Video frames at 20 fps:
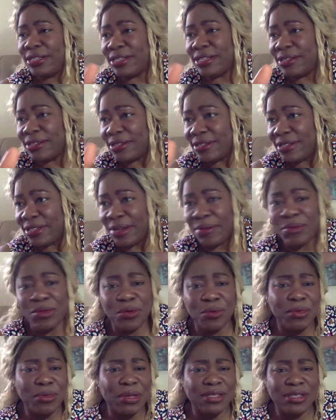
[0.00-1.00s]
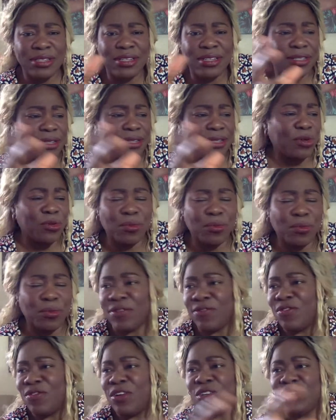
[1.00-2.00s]
and some are missing, some are
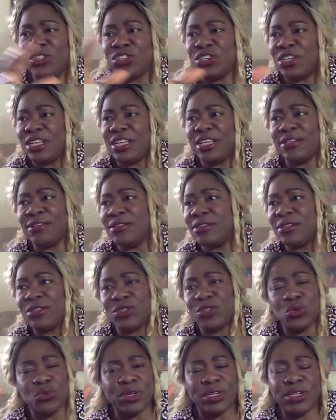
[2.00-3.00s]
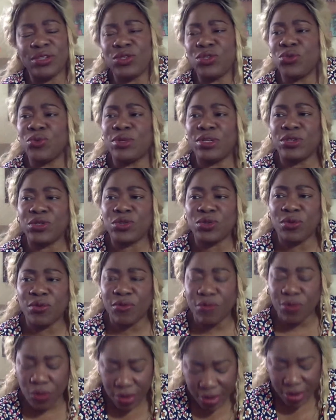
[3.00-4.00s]
malfunctioning, and so on and so on and so
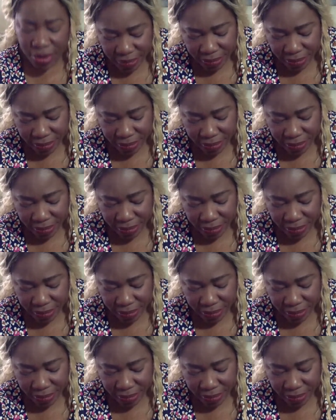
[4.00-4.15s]
forth.